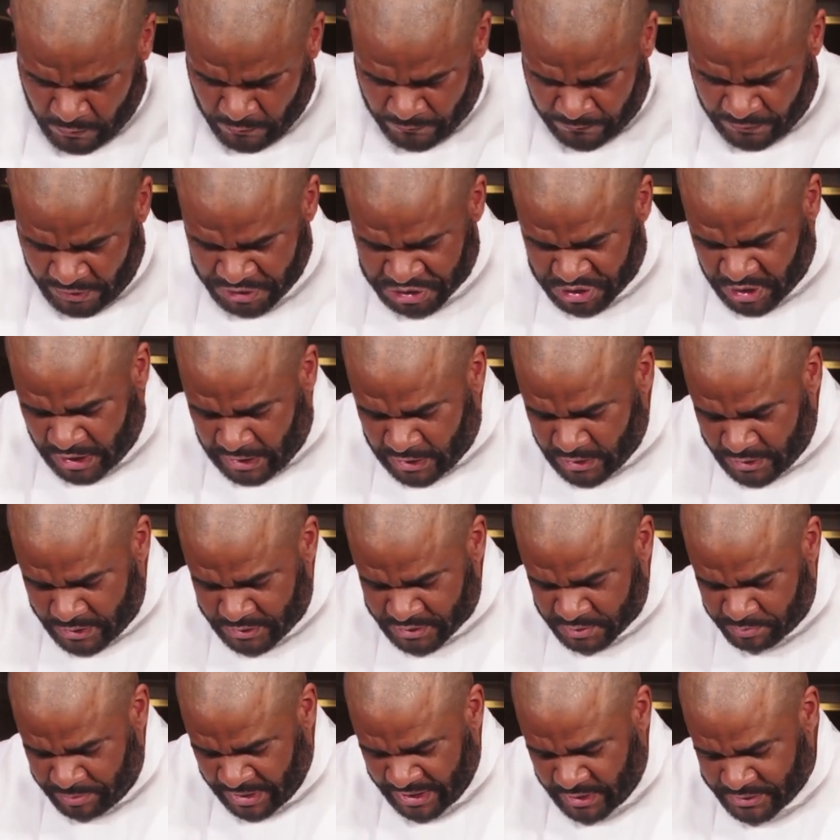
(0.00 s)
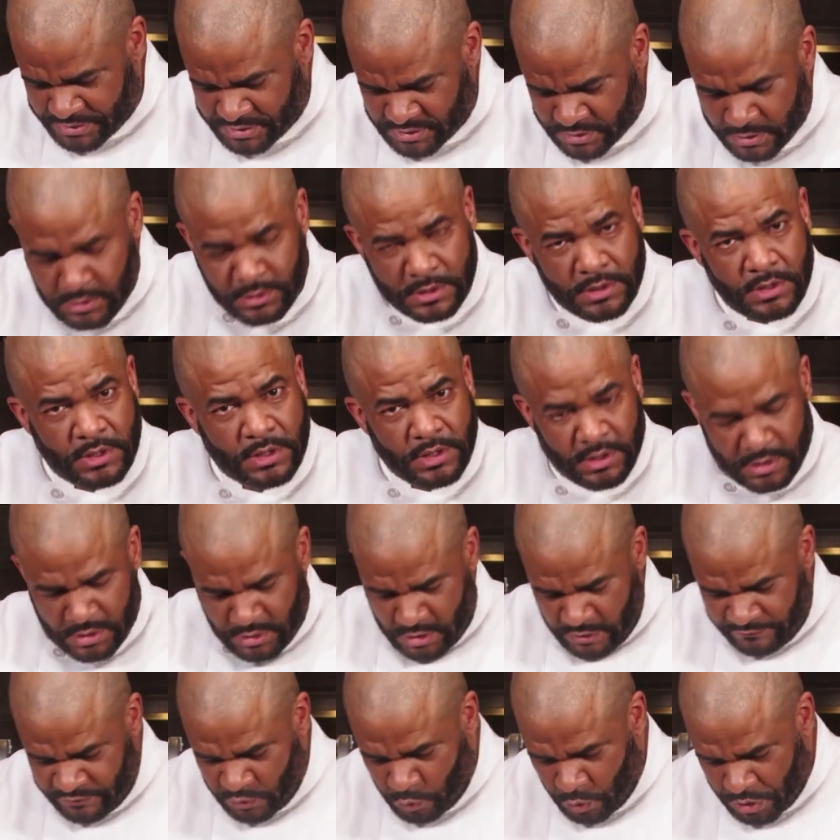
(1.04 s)
Fresh garlic is best.
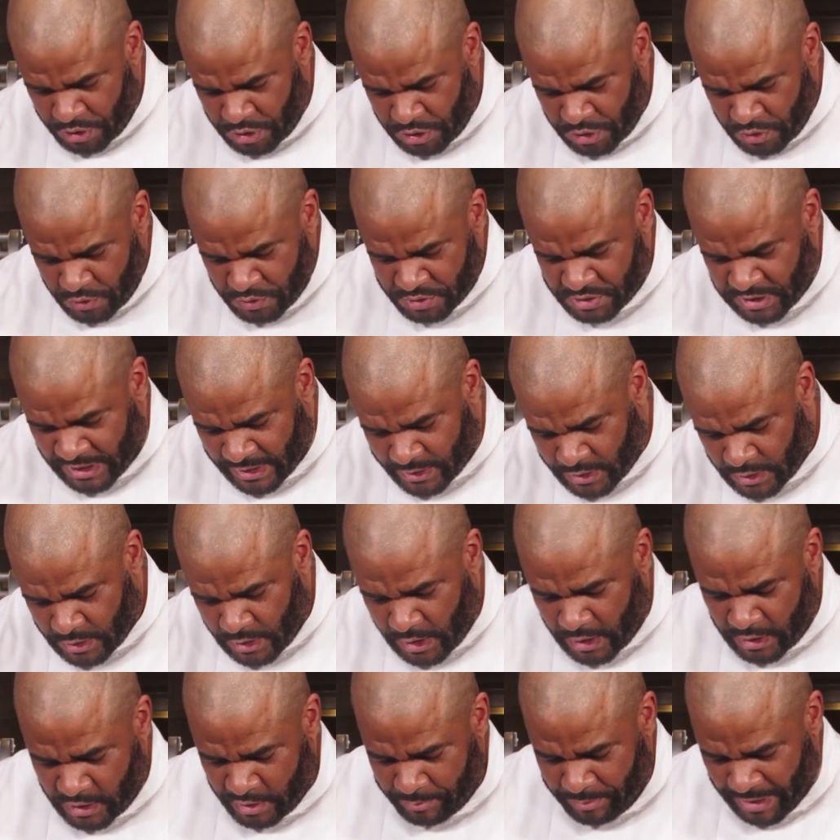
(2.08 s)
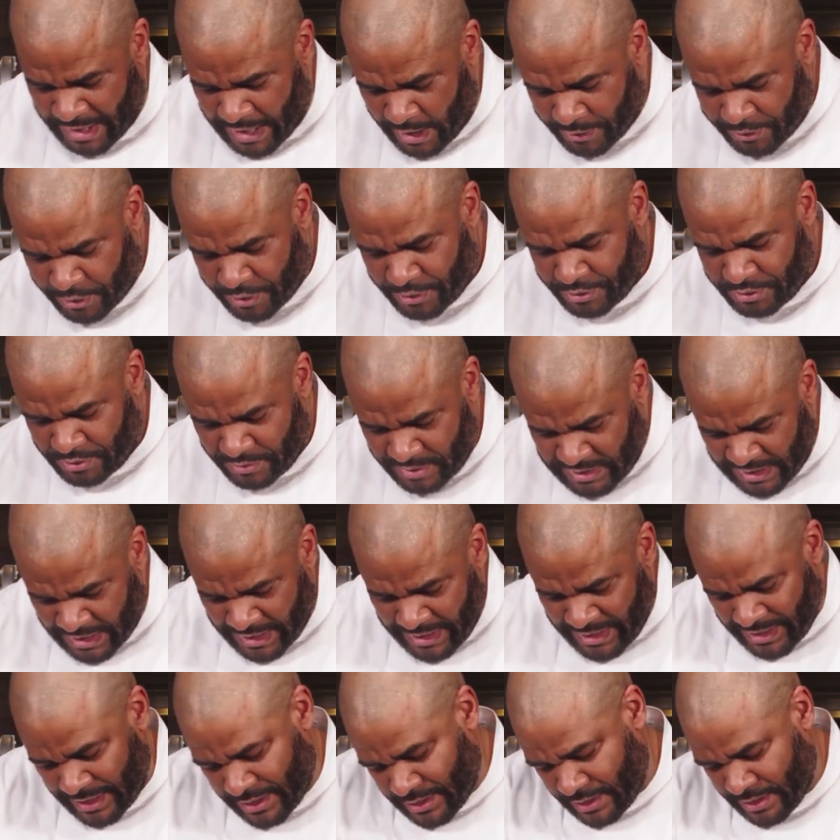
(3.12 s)
If you want to use like a garlic powder, you
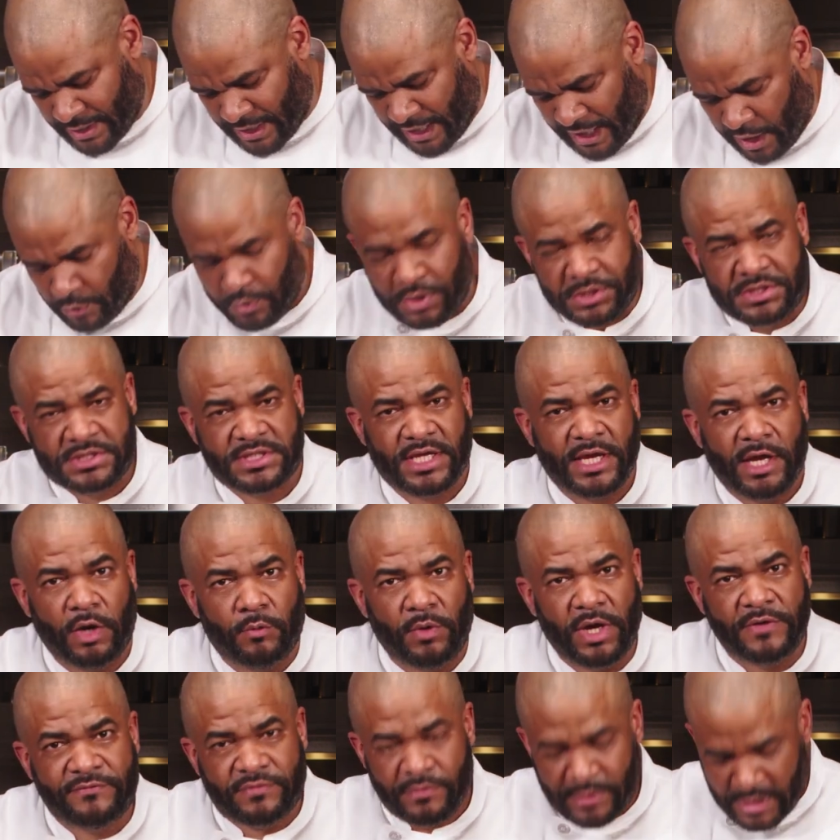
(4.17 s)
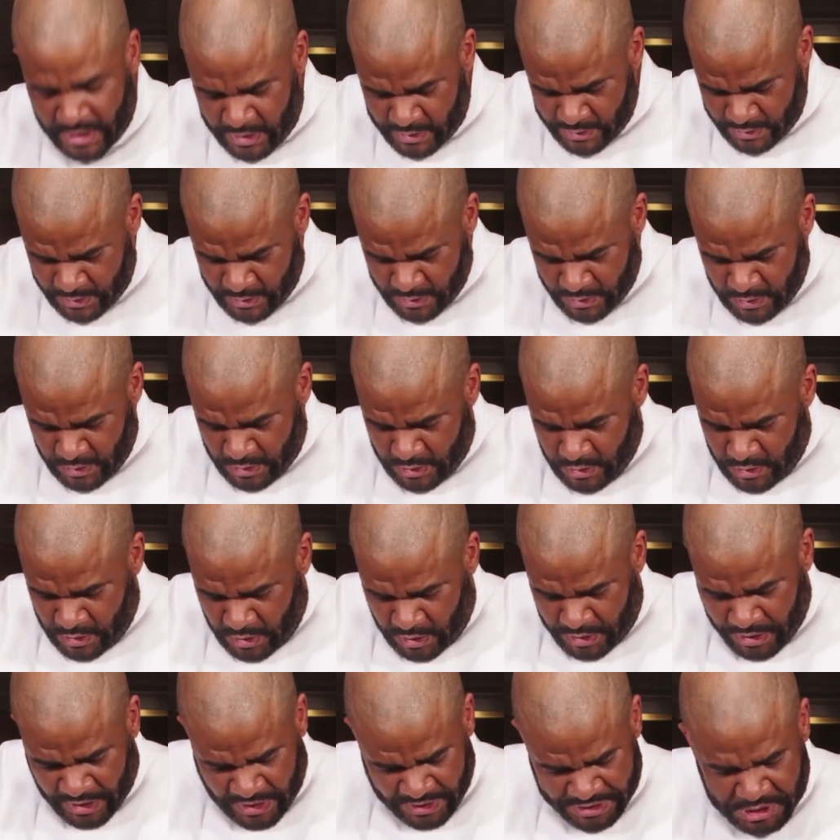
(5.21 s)
can. I would stay away from that.
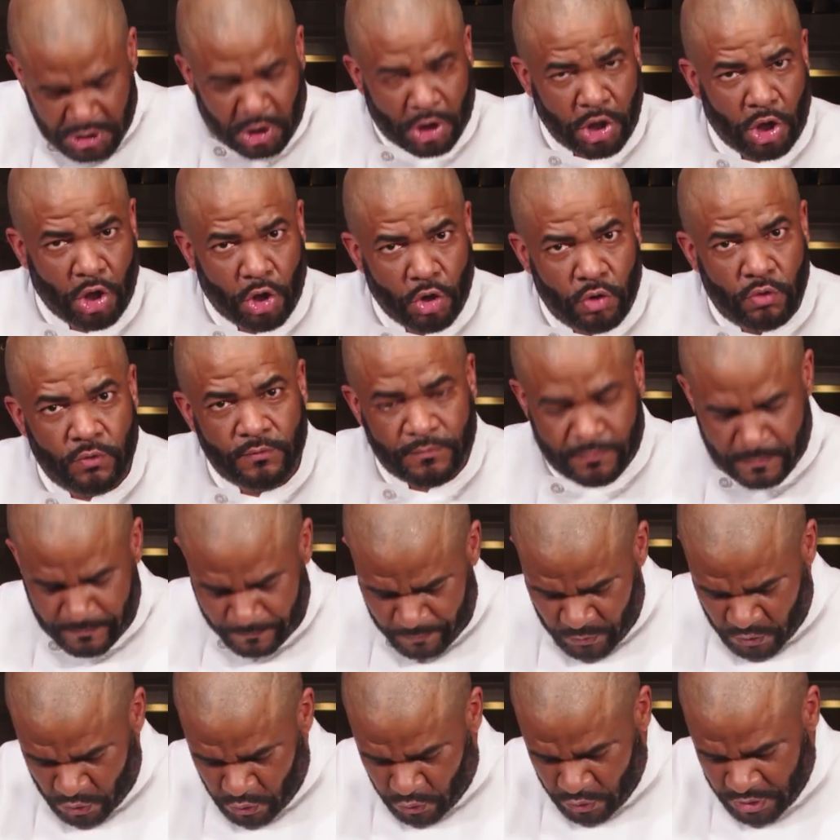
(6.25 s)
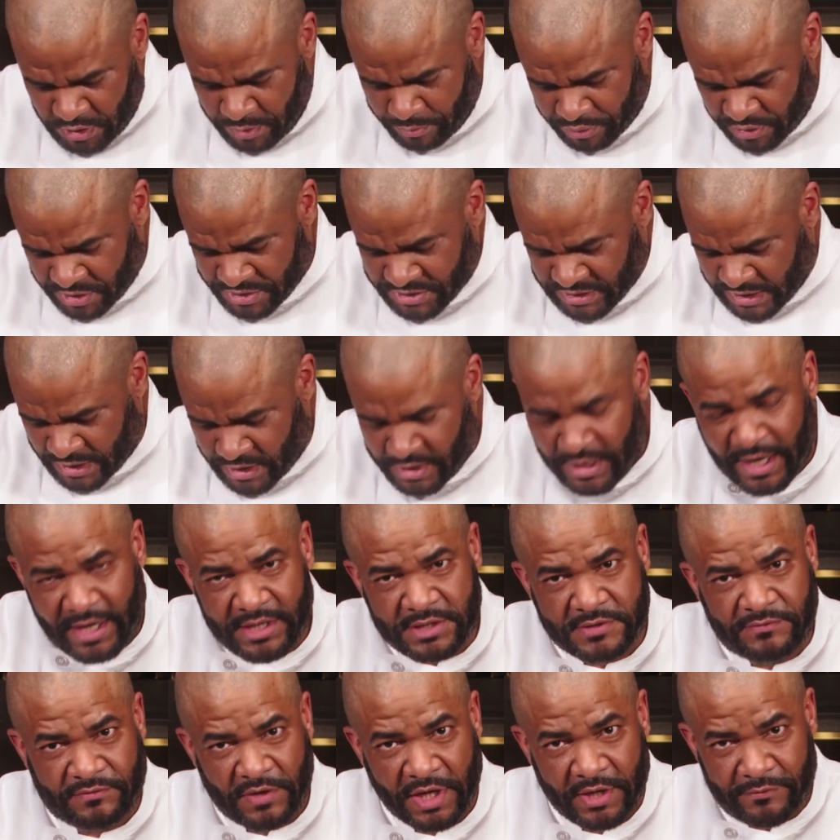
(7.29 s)
A nice clove really brings out a
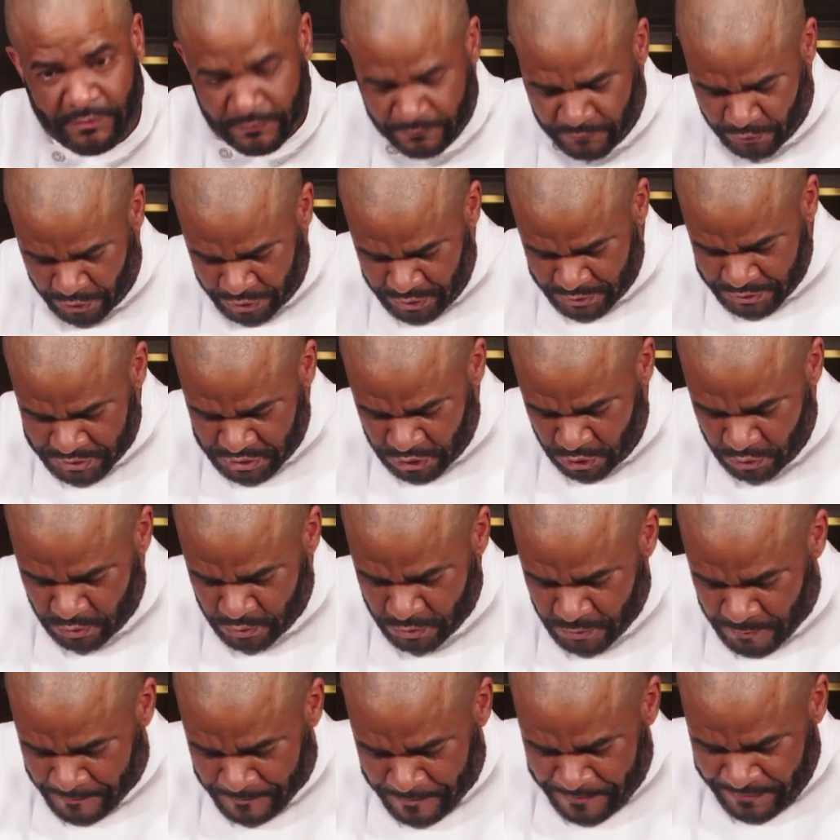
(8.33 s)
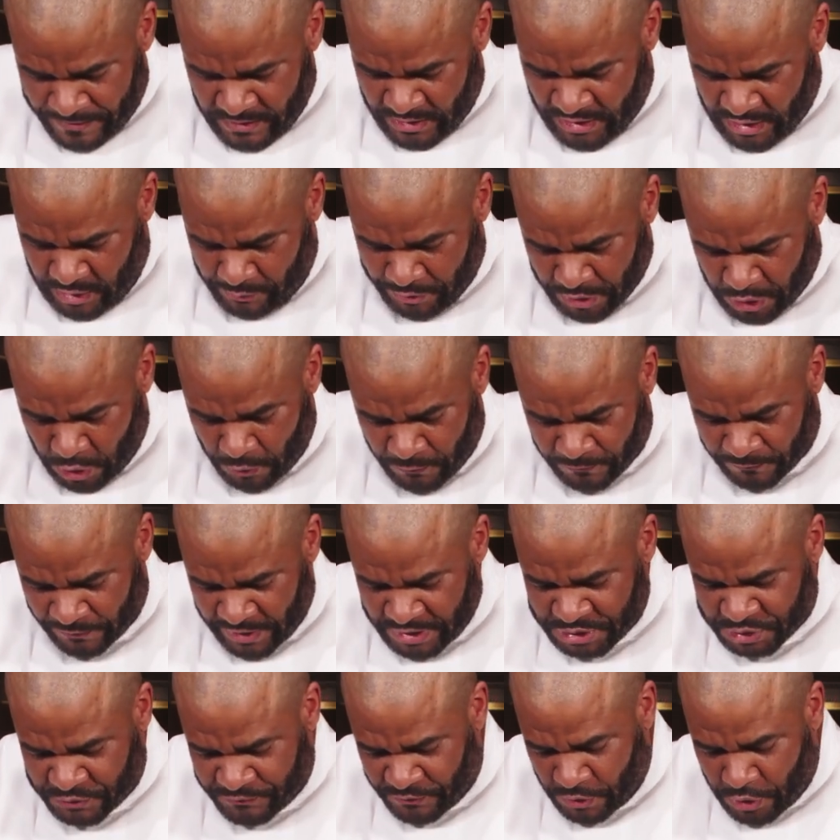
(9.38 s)
nice flavor for you. So I will go
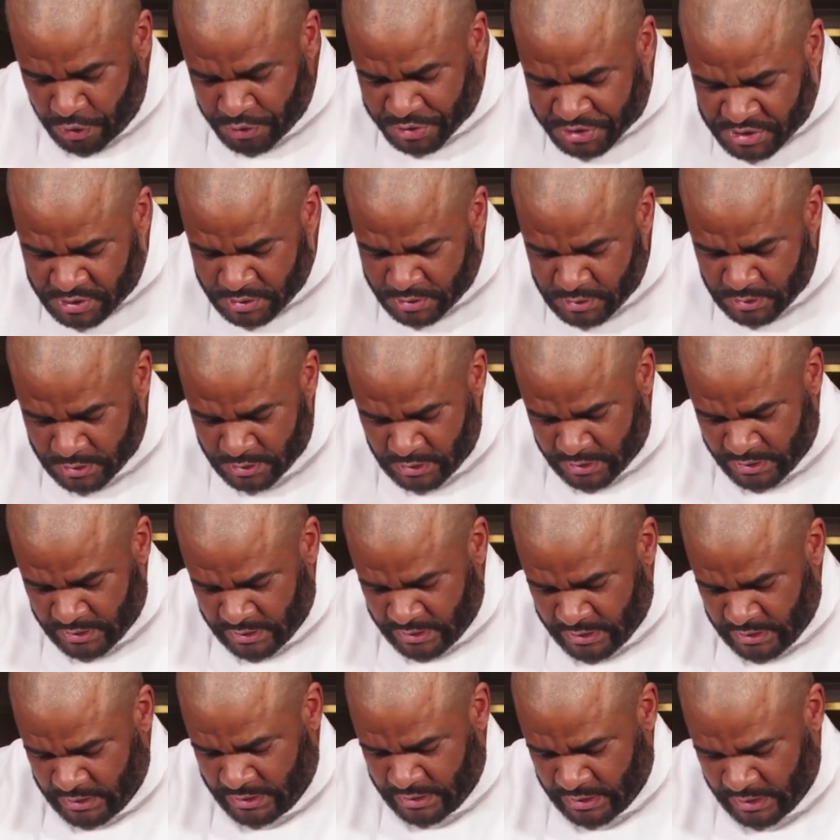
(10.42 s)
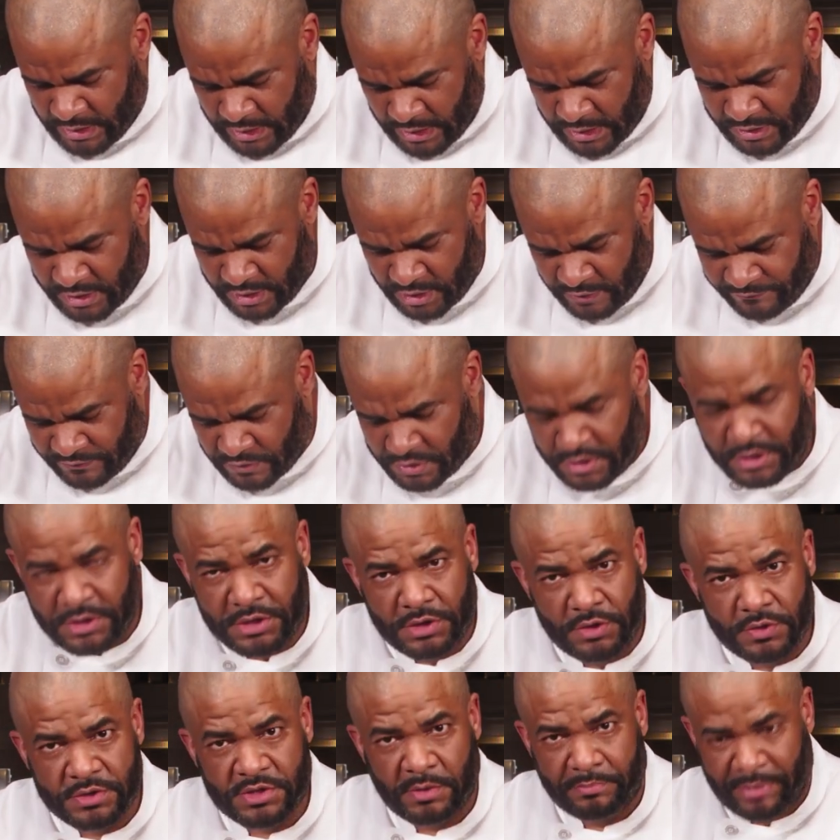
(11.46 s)
fresh first, and then if you need to
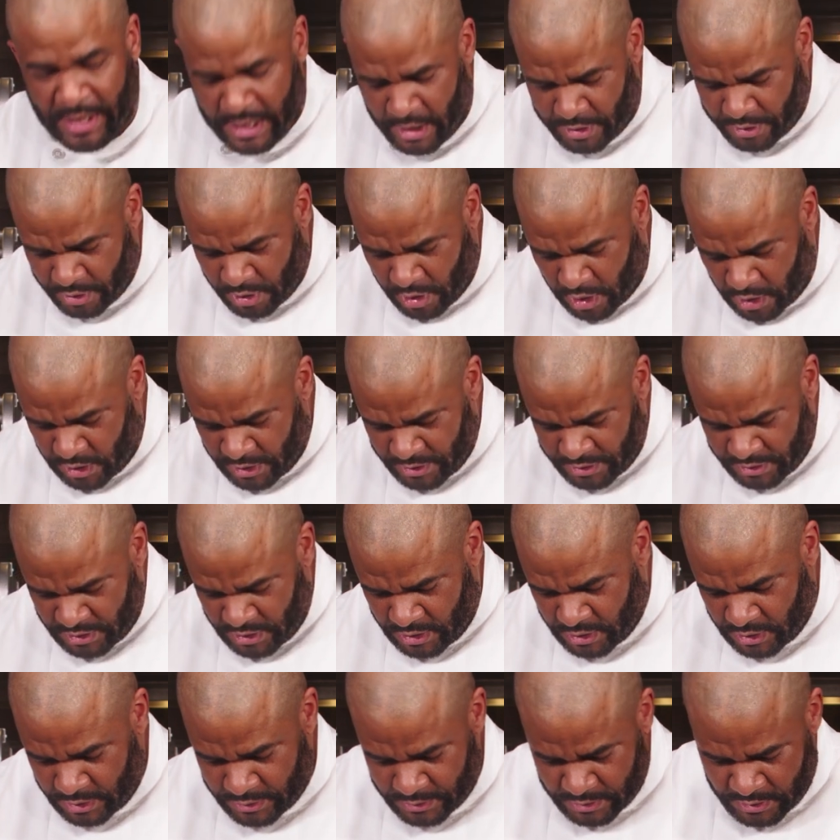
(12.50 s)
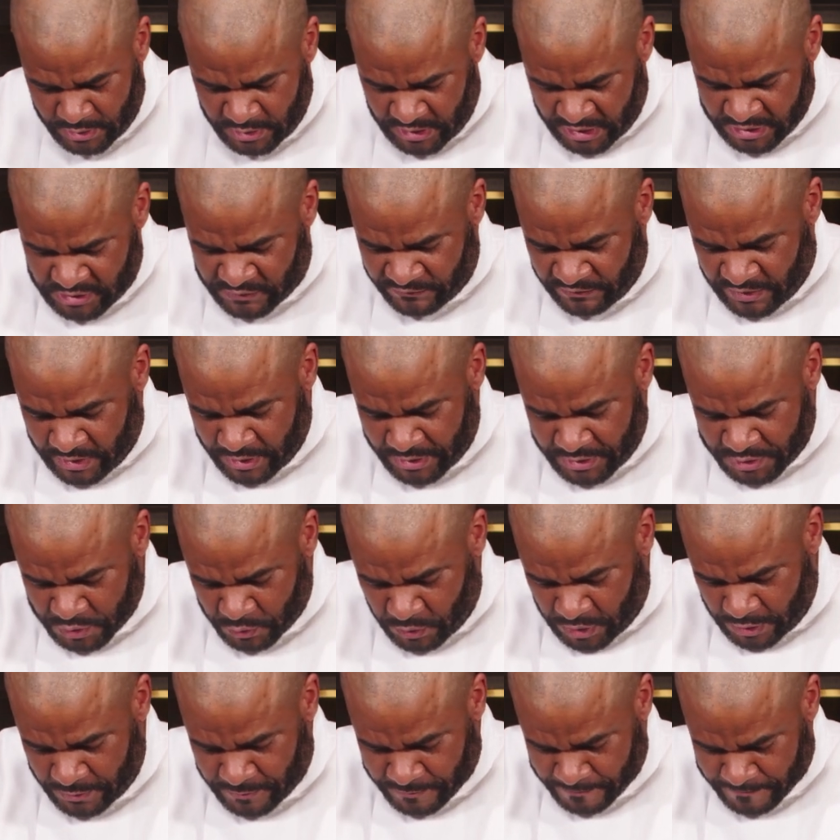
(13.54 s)
use a powder garlic, then that's fine as
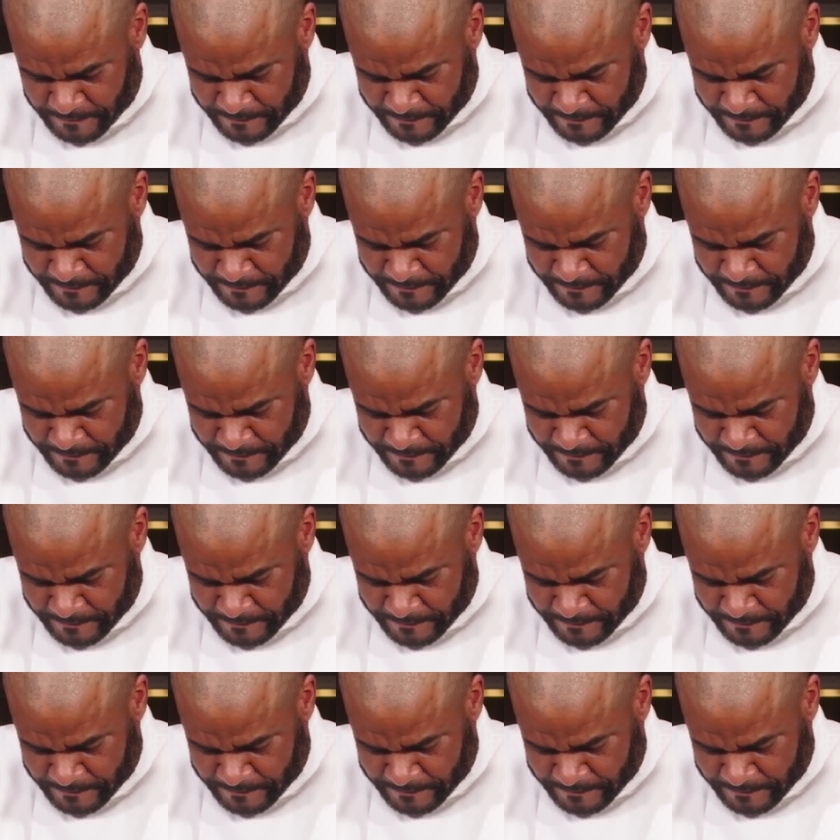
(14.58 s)
well.